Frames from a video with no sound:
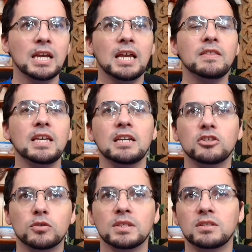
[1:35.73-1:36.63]
in the
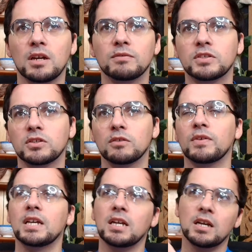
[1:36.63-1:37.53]
interest of
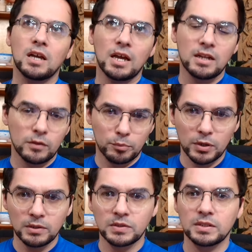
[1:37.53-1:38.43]
serving another
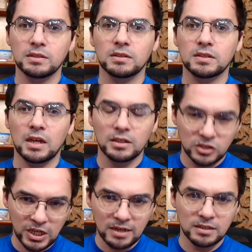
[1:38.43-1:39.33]
person's
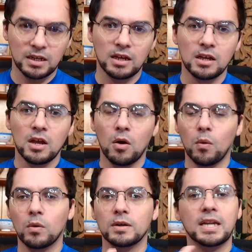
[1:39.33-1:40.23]
agenda
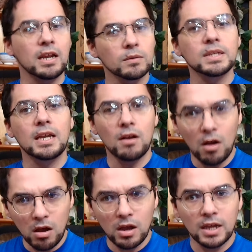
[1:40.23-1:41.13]
or carrying
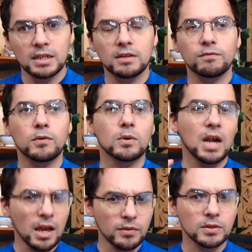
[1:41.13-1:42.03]
on for
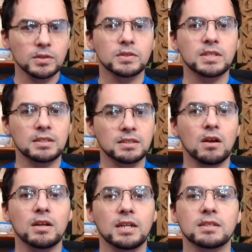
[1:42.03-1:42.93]
others that's
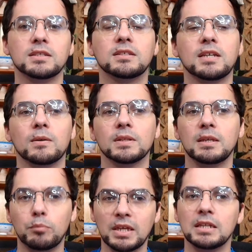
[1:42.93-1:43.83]
not necessarily
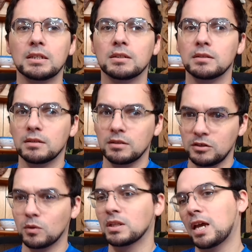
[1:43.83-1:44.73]
been
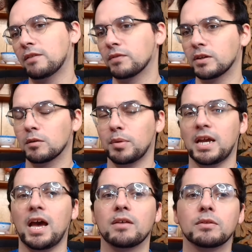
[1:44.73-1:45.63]
your life or your
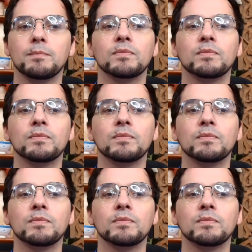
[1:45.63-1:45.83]
path.